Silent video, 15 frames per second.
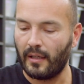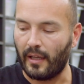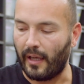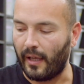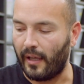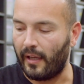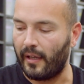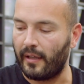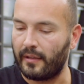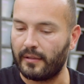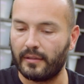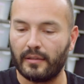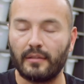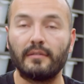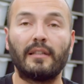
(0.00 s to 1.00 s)

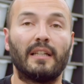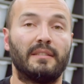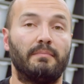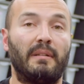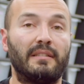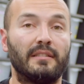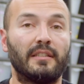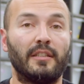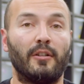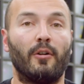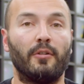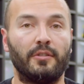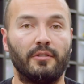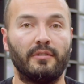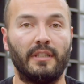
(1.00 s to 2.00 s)
and that's basically
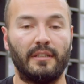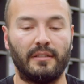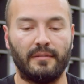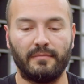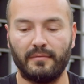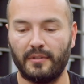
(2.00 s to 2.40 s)
all you need.